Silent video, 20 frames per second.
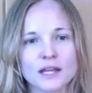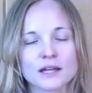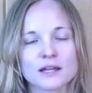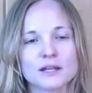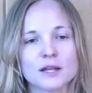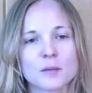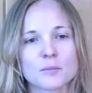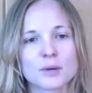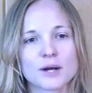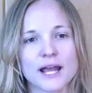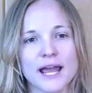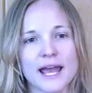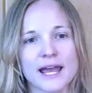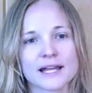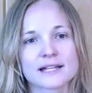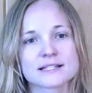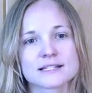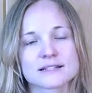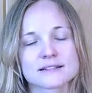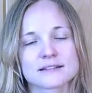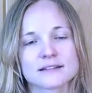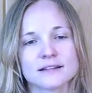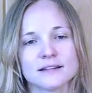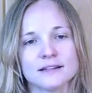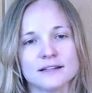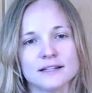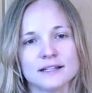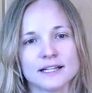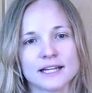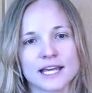Number 8,
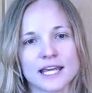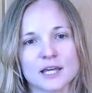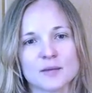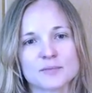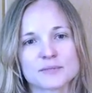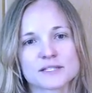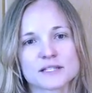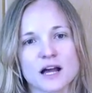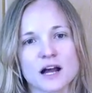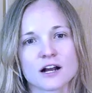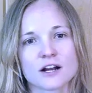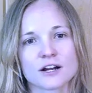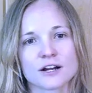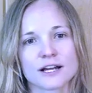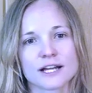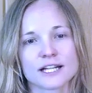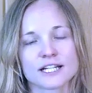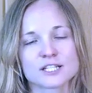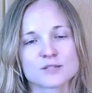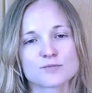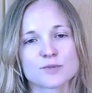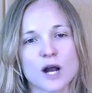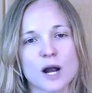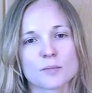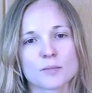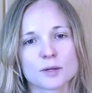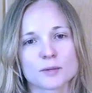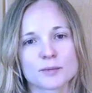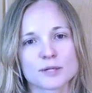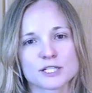keep soccer in its
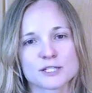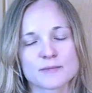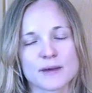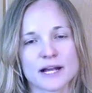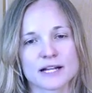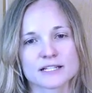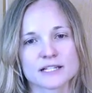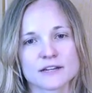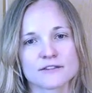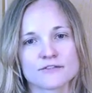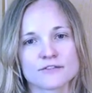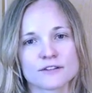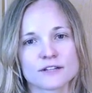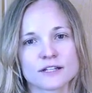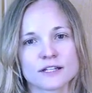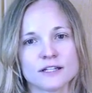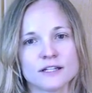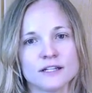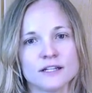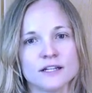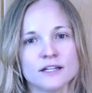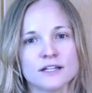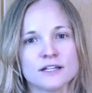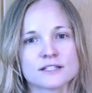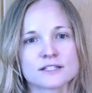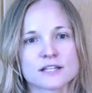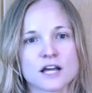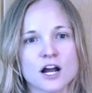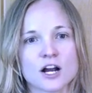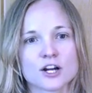proper perspective.
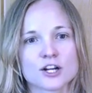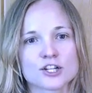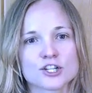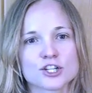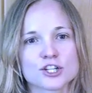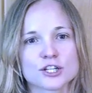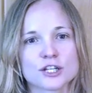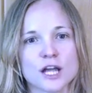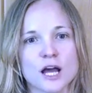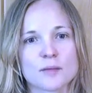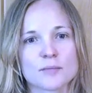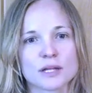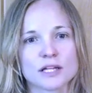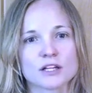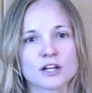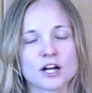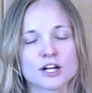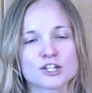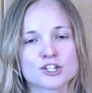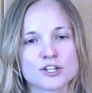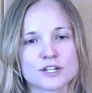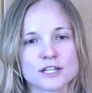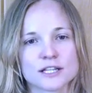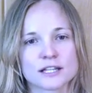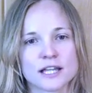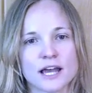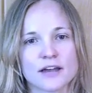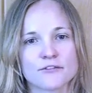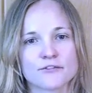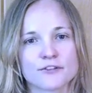Soccer should not be larger than
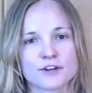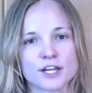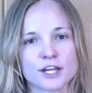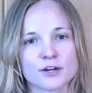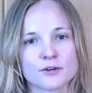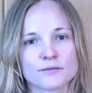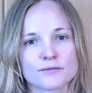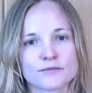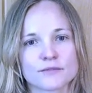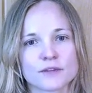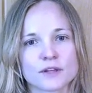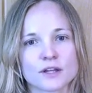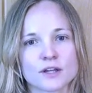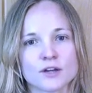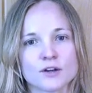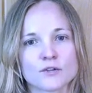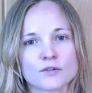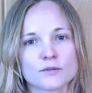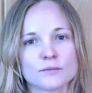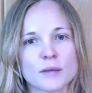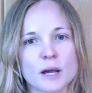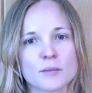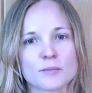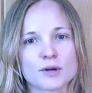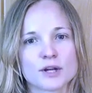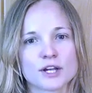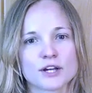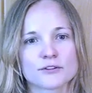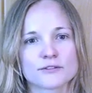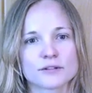life for you.
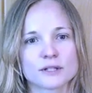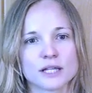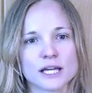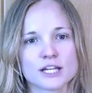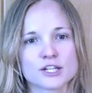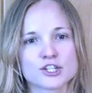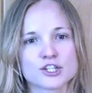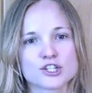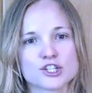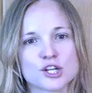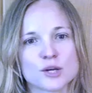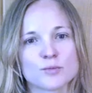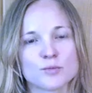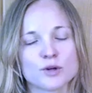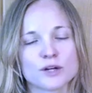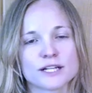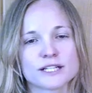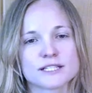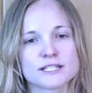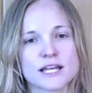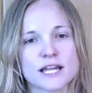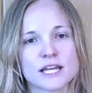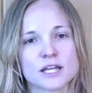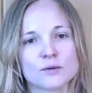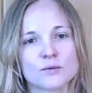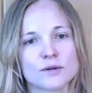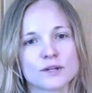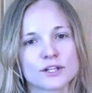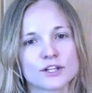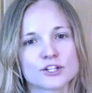Remember, your relationship will
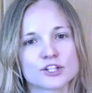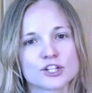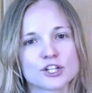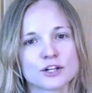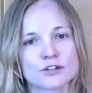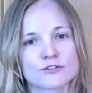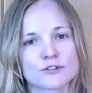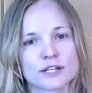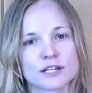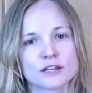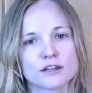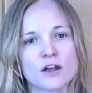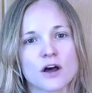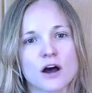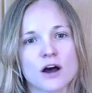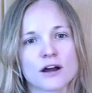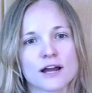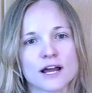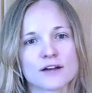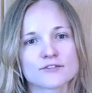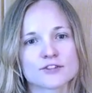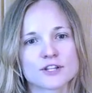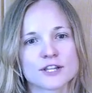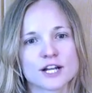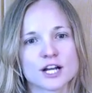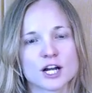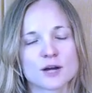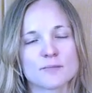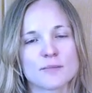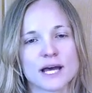continue with your children long after
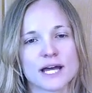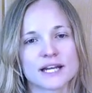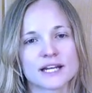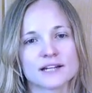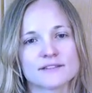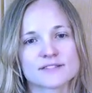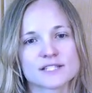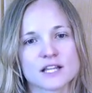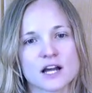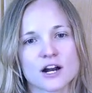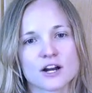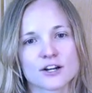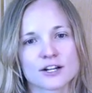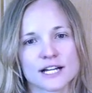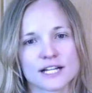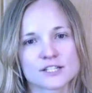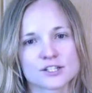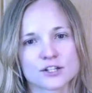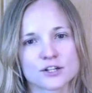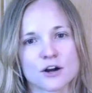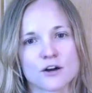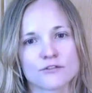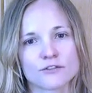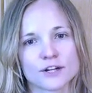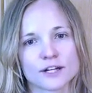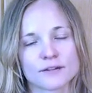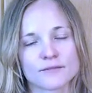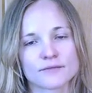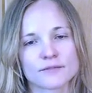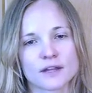their competitive soccer days are
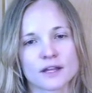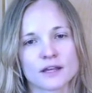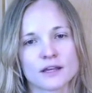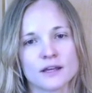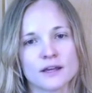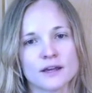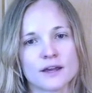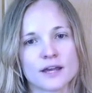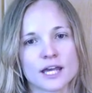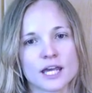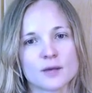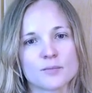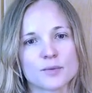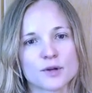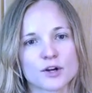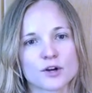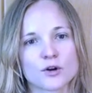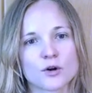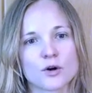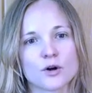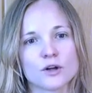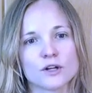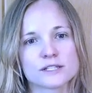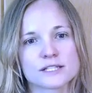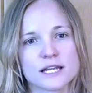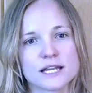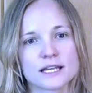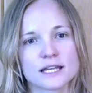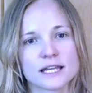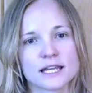over. Keep your
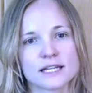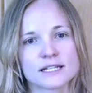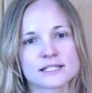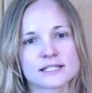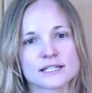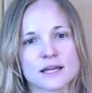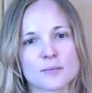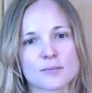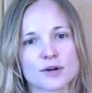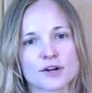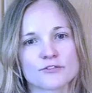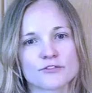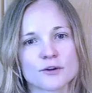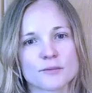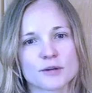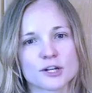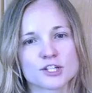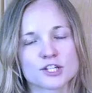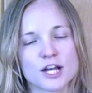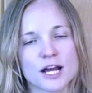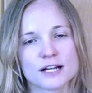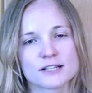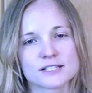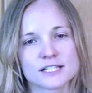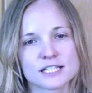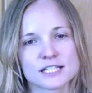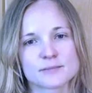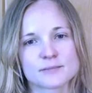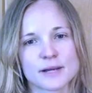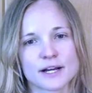goals and needs separate from your child's
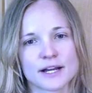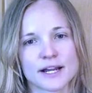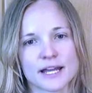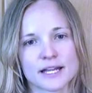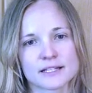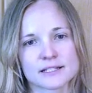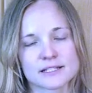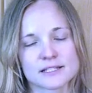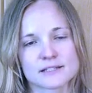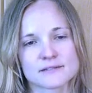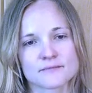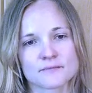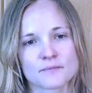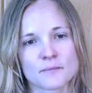experience.